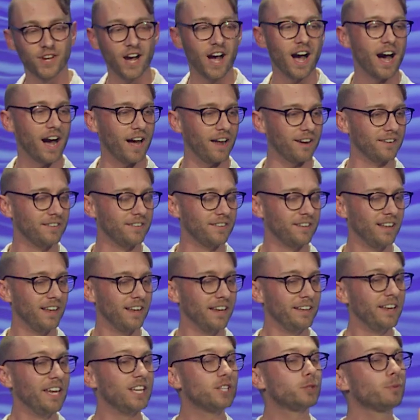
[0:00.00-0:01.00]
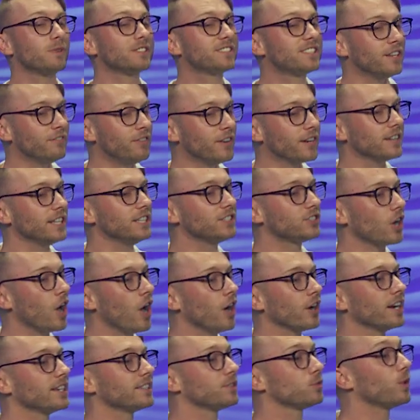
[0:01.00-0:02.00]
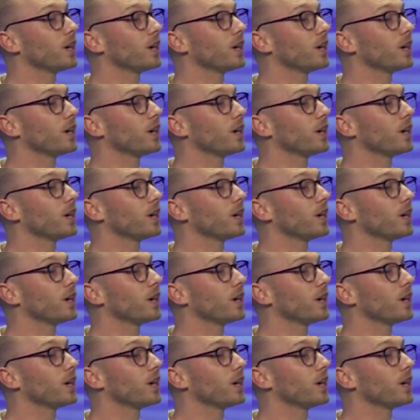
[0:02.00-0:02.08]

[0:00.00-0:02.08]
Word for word: God. He specifically targets